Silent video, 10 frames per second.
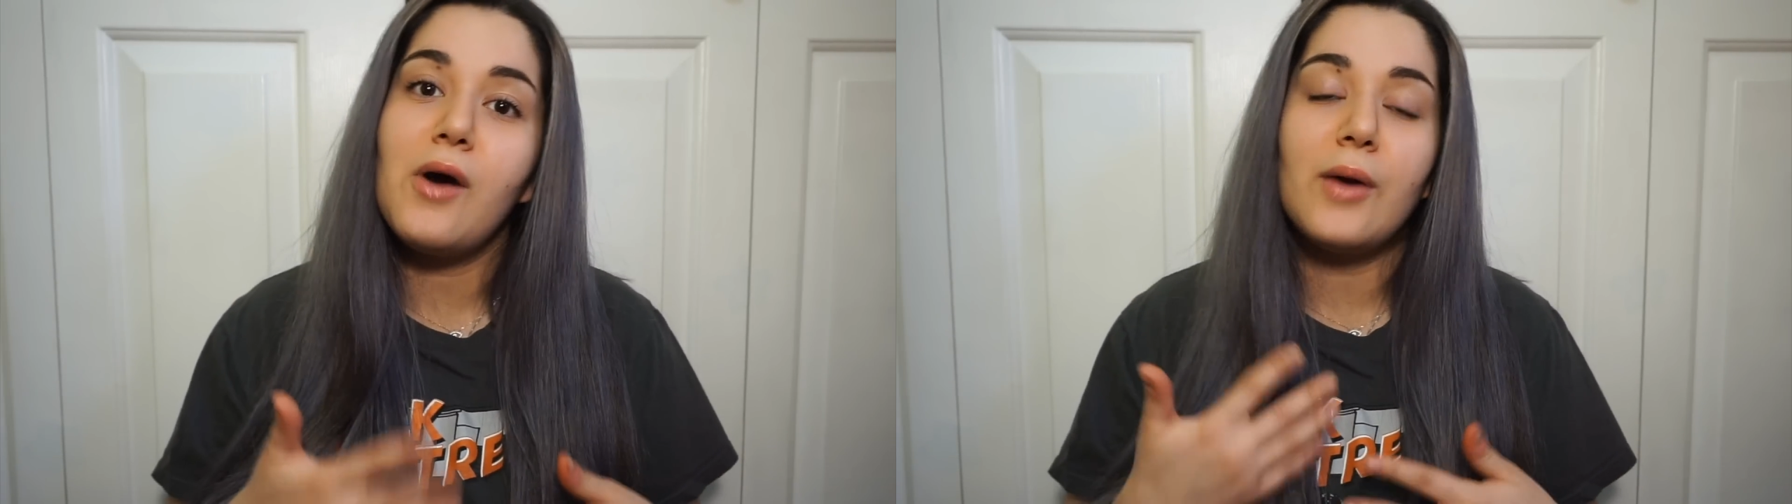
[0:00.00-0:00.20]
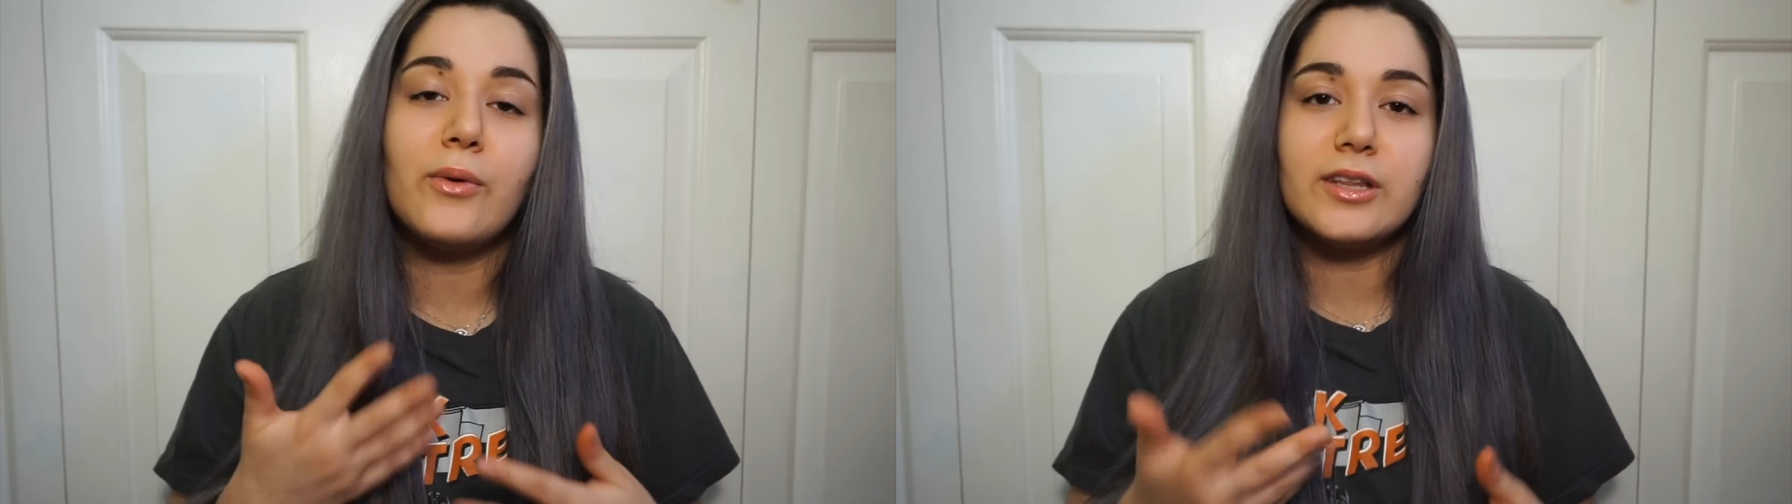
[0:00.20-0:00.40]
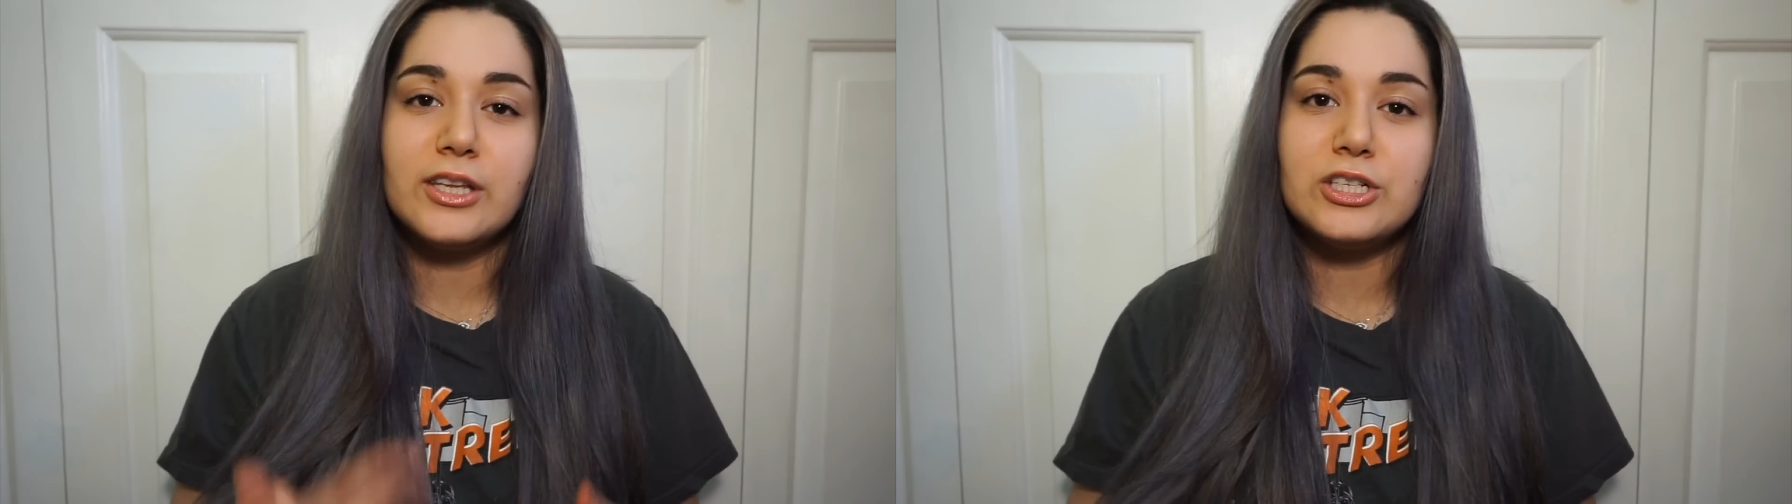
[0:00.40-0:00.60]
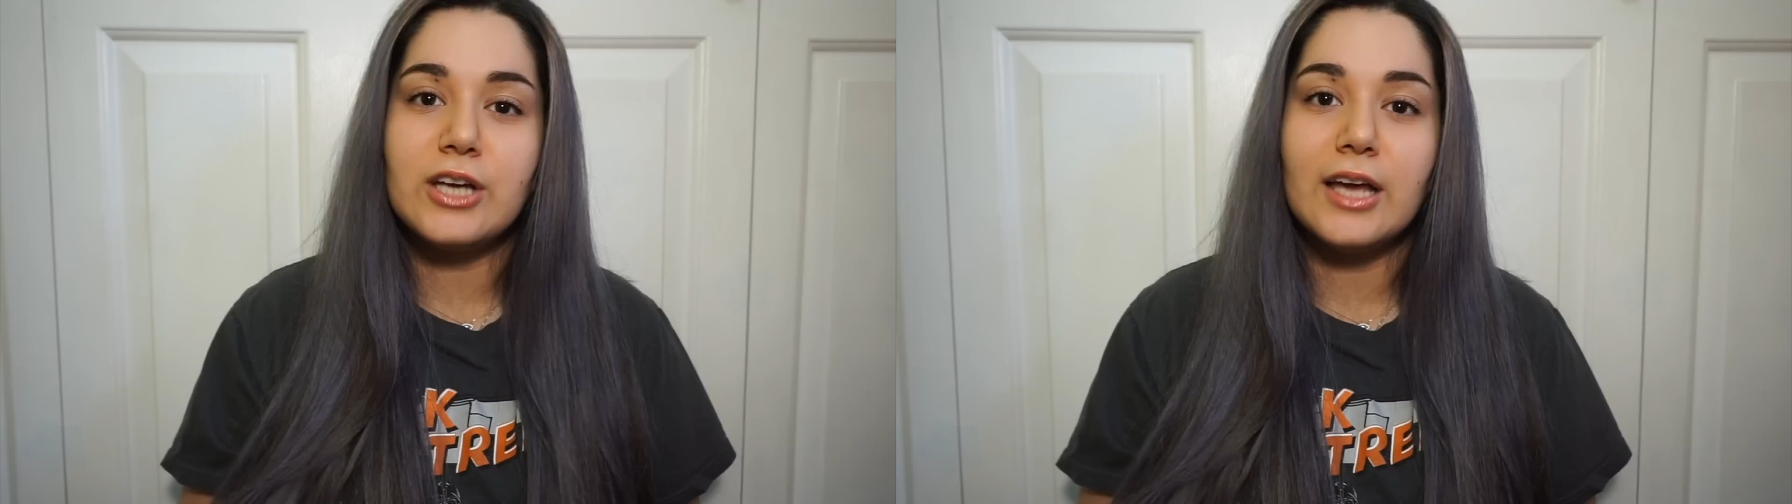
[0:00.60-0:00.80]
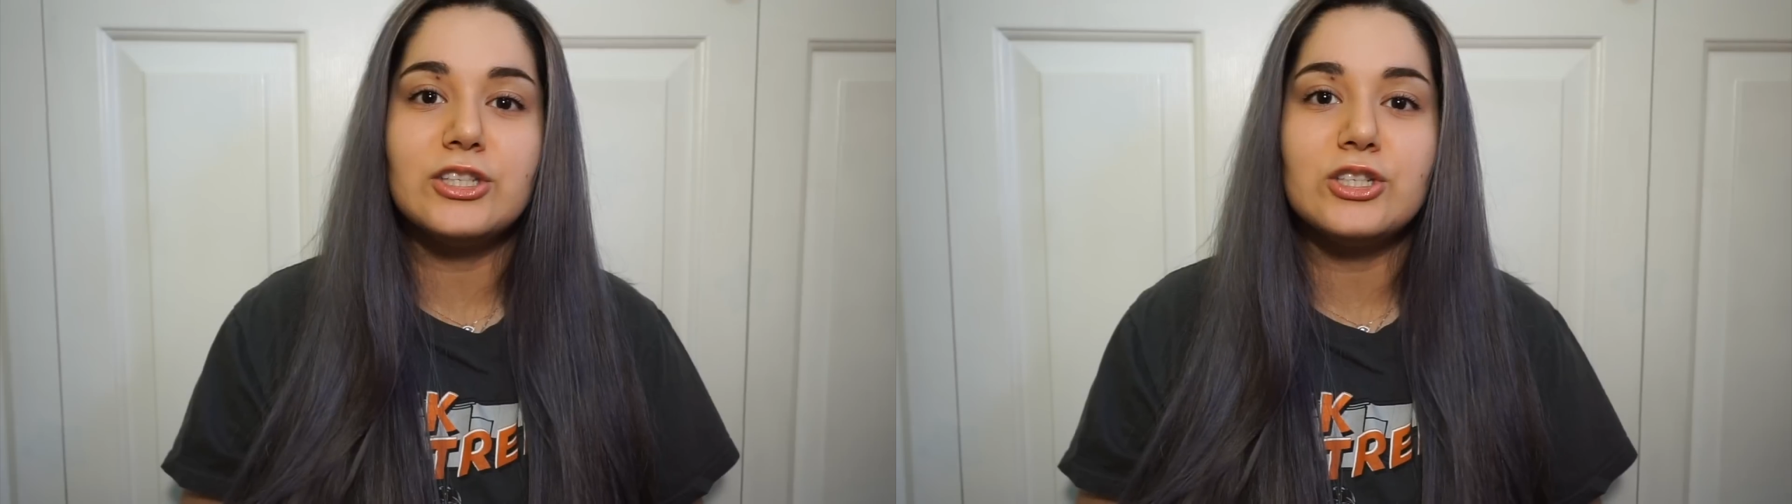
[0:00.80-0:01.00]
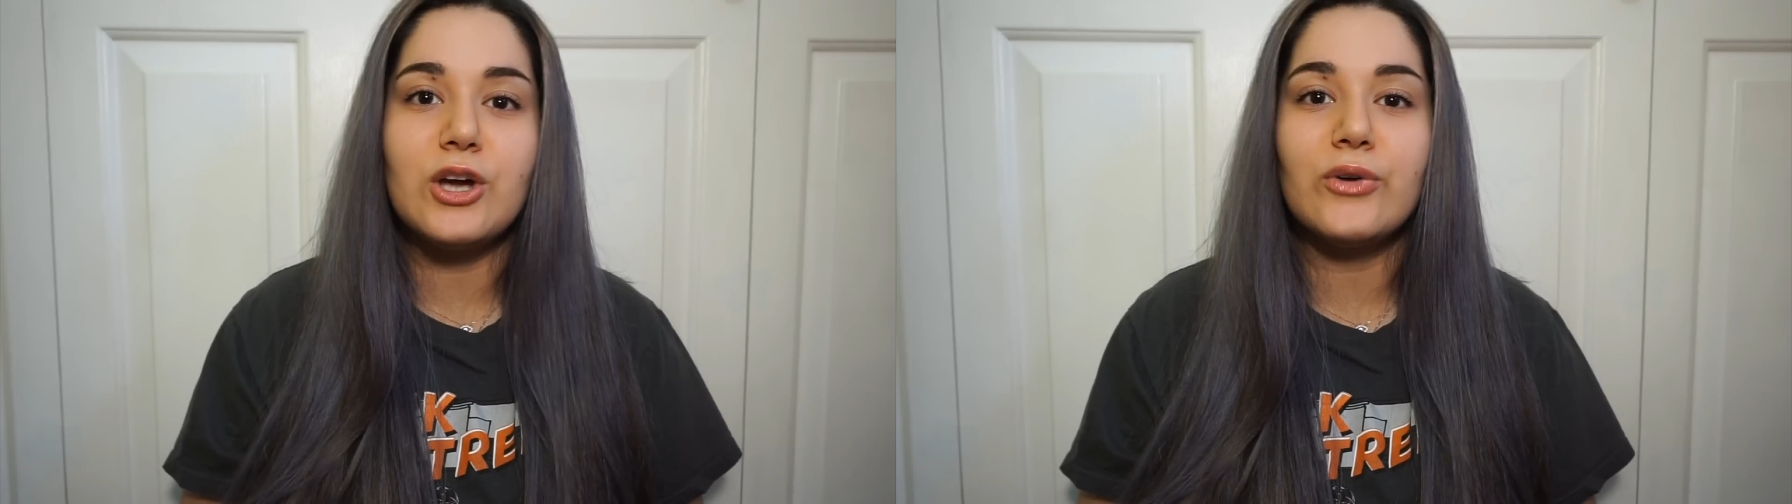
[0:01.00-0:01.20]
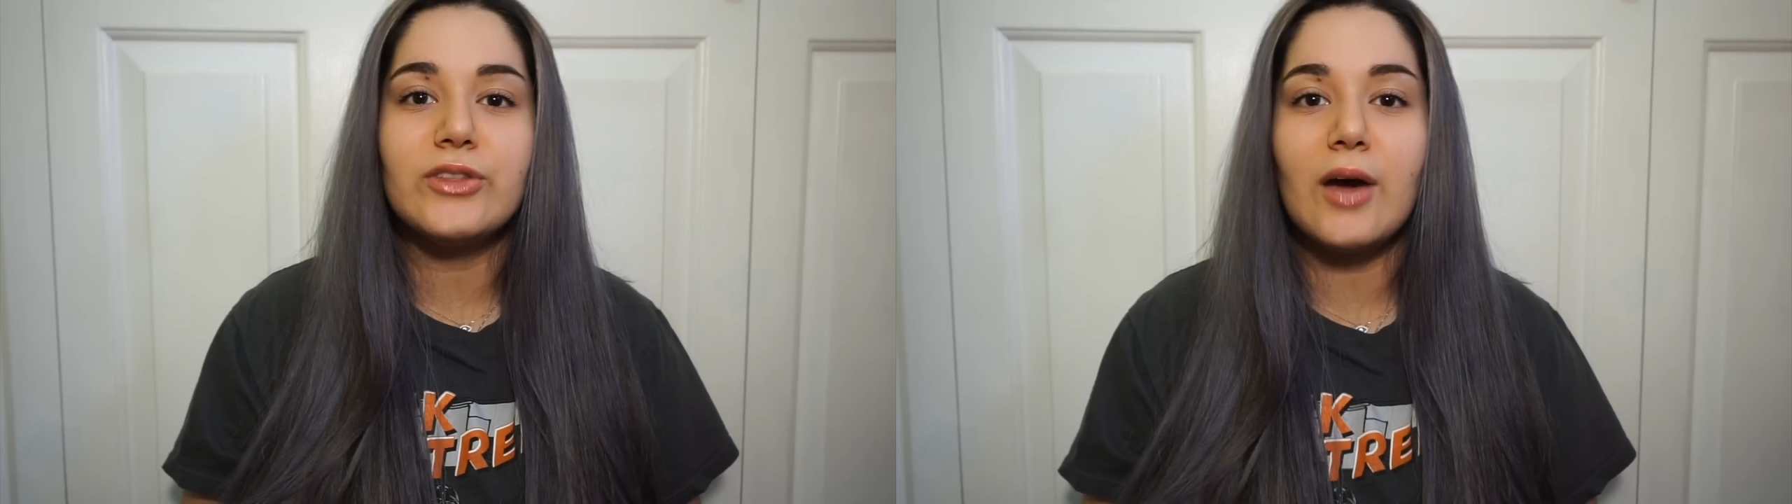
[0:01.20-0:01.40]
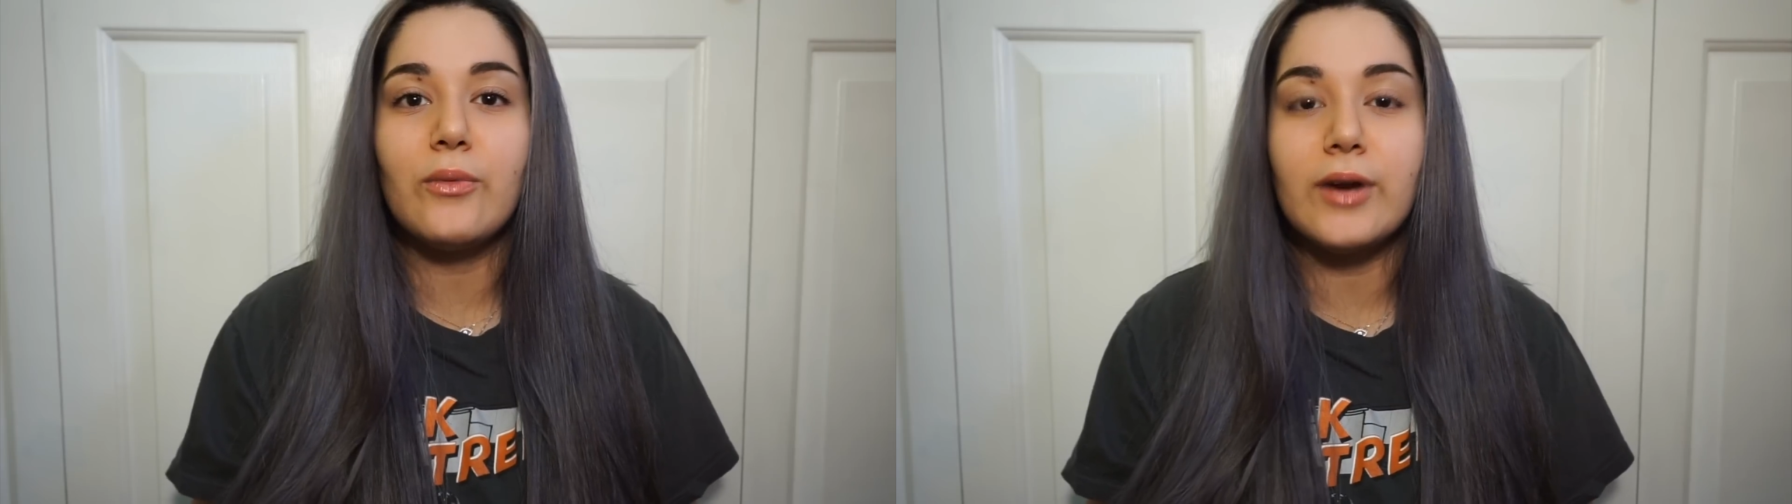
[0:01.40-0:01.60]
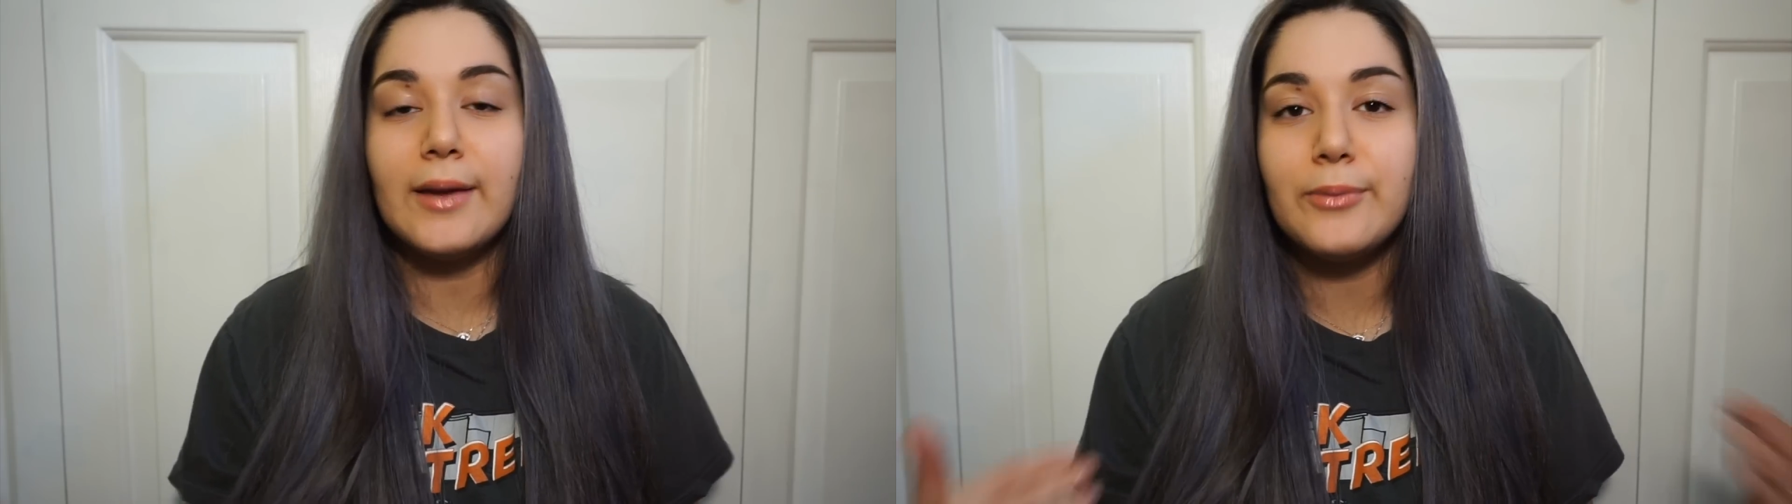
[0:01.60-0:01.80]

I want to let you guys know that when I